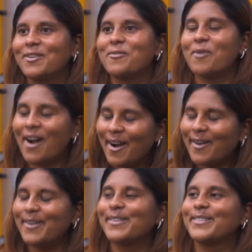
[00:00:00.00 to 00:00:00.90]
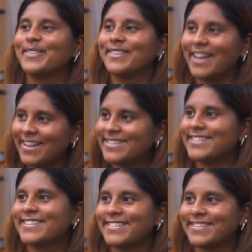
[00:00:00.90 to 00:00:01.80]
"Wow,
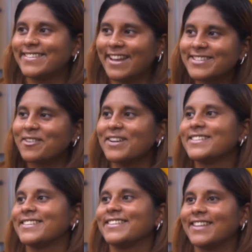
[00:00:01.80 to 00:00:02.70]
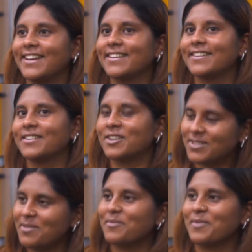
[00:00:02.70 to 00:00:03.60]
that's crazy." Like,
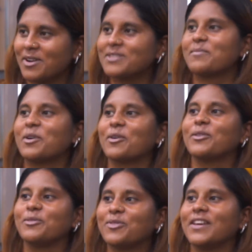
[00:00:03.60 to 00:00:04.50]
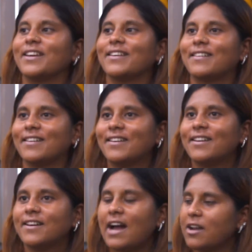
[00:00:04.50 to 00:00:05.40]
because I'm a girl, you think
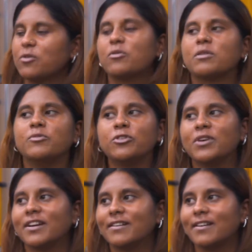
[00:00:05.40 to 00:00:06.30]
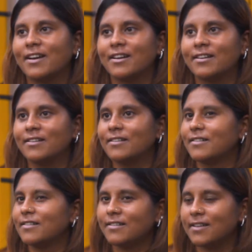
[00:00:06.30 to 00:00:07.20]
I don't know what I'm doing, and
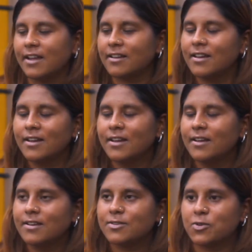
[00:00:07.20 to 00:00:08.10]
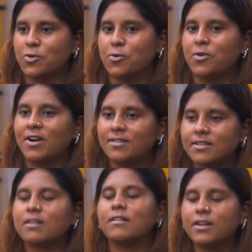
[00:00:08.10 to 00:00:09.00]
like, so I was
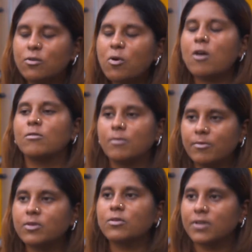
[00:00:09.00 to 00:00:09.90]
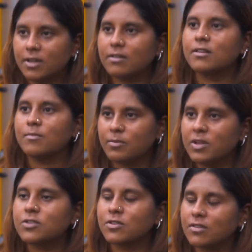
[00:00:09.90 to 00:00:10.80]
like, all right, no problem. I'm gonna go in here and I'm gonna
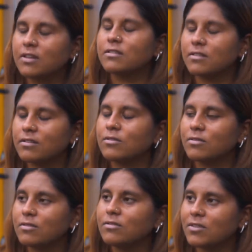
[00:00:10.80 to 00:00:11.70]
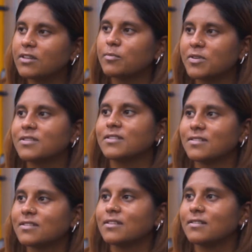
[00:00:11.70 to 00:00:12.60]
make sure that you get the
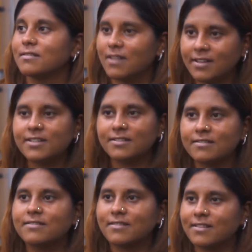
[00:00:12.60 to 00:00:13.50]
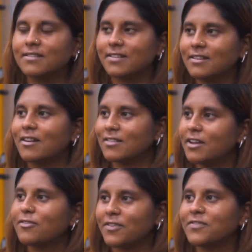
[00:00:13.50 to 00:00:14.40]
business, and I did, and he got
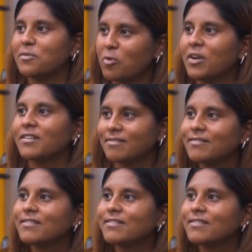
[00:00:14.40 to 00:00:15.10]
like a 50 point,